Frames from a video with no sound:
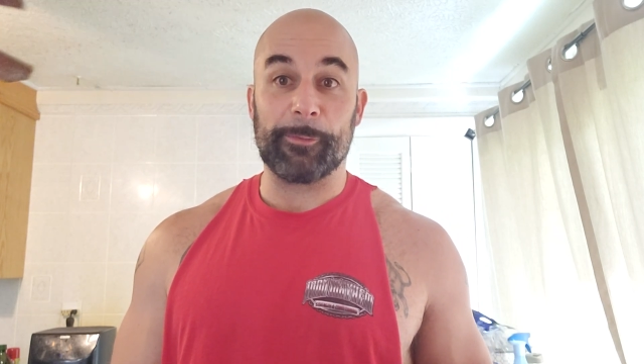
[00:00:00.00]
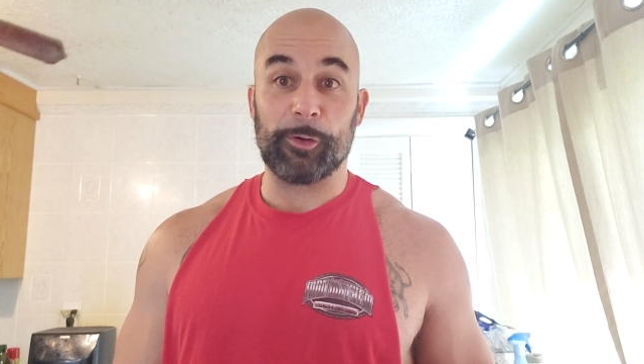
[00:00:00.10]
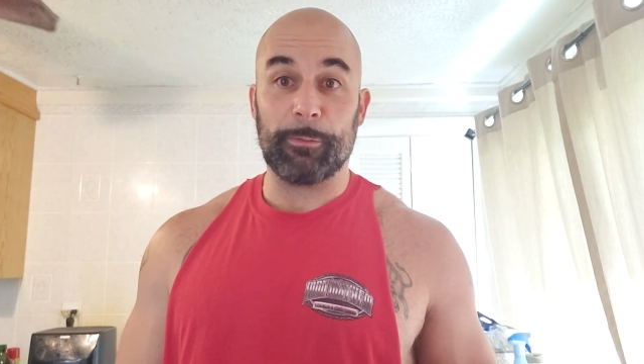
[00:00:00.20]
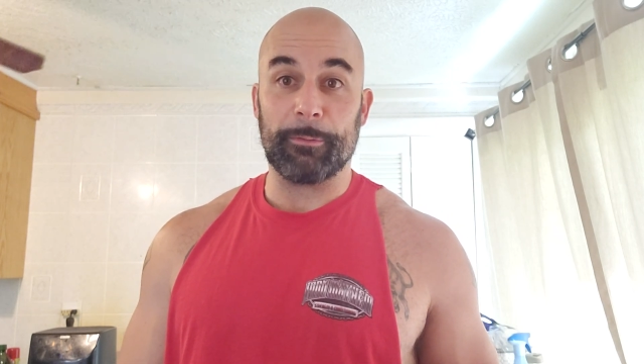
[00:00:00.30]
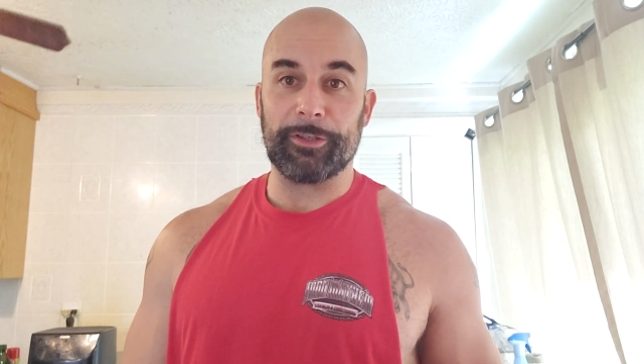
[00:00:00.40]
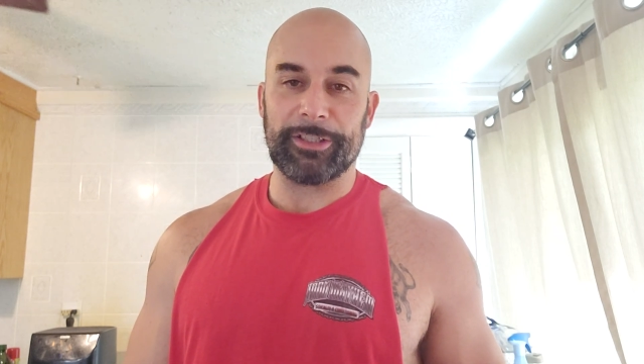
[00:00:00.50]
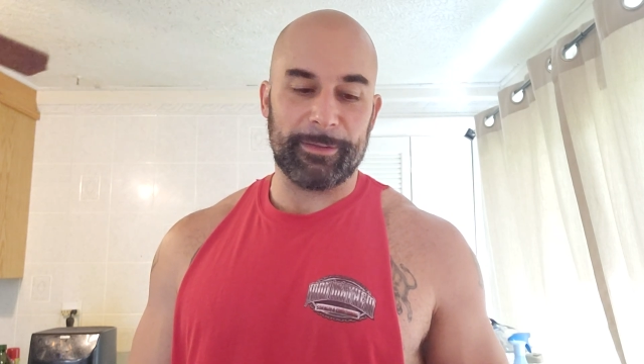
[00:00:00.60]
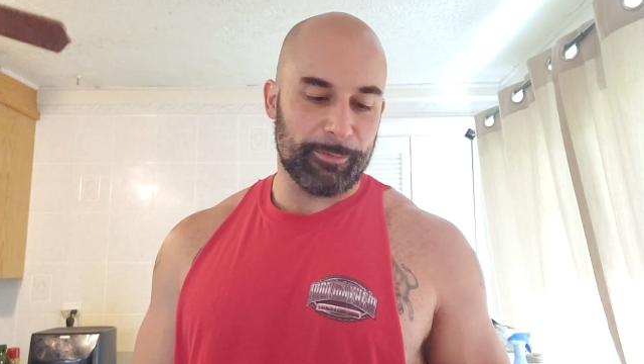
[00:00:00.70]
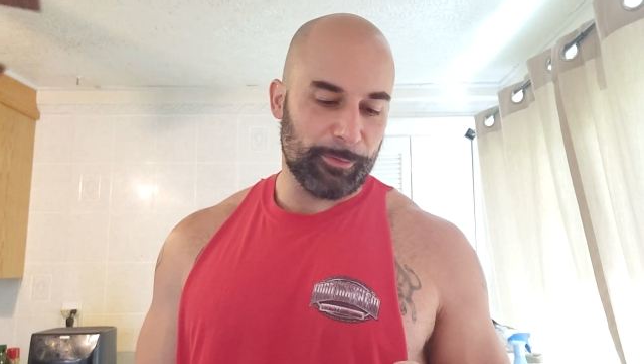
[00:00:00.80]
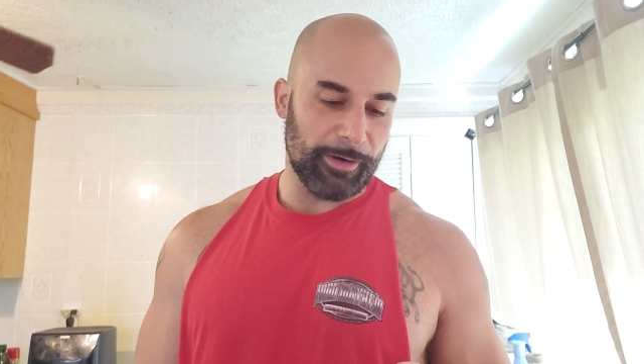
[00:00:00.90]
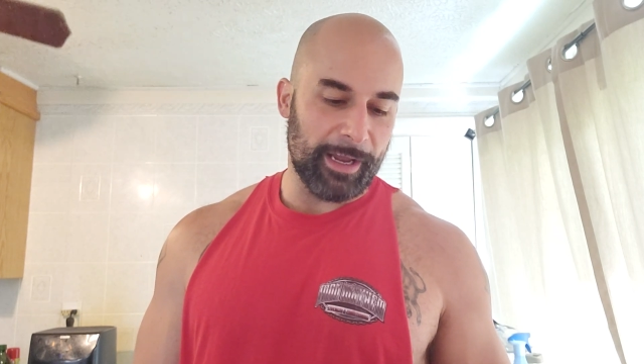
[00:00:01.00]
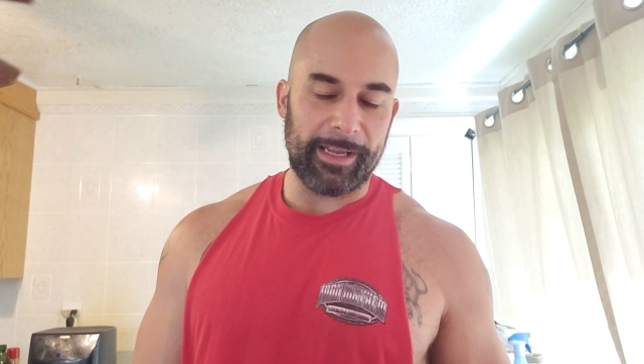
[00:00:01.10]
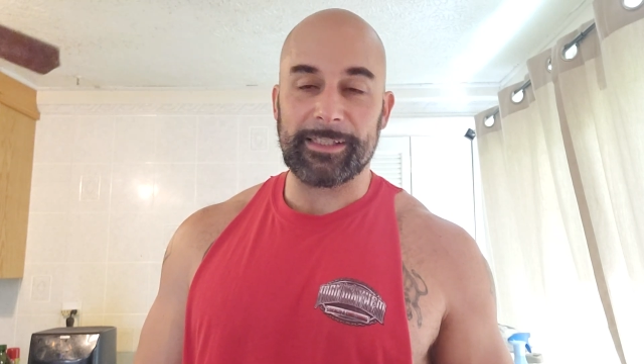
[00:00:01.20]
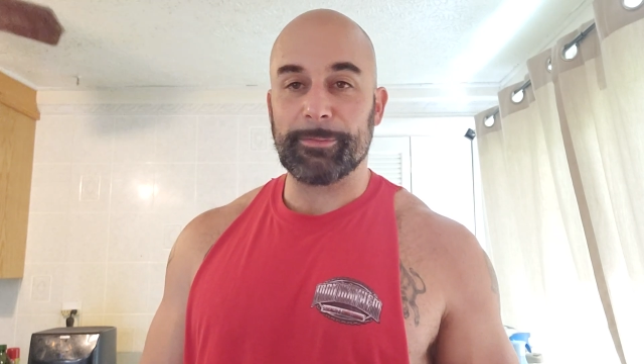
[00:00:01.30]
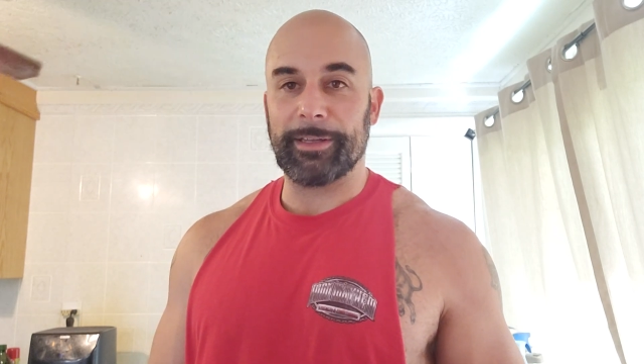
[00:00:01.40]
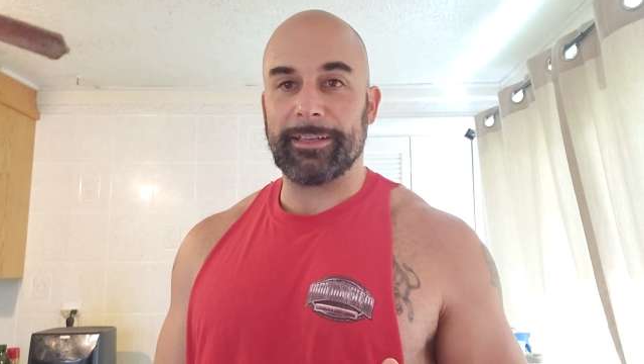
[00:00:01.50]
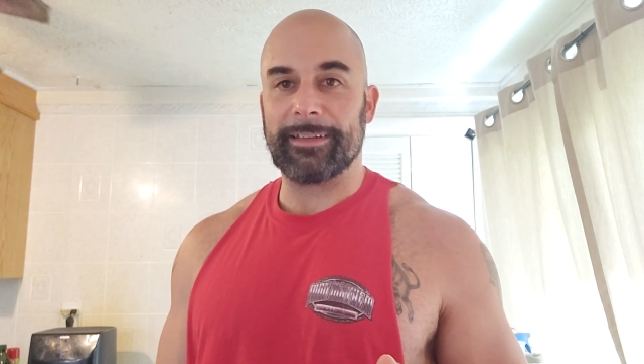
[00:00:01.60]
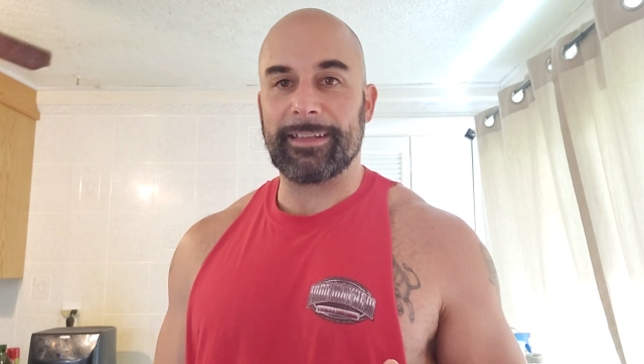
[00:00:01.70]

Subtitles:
for a membership where I explain